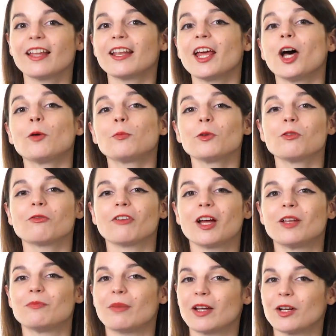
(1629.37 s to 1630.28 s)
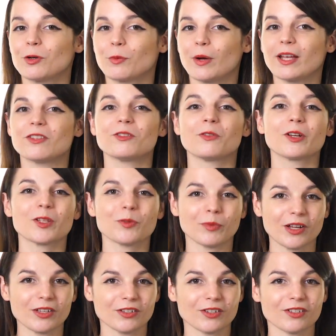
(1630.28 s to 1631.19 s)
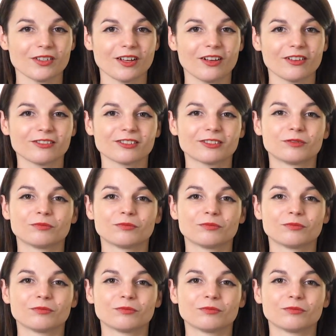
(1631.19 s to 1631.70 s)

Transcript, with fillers: and help you find better ways to express yourself.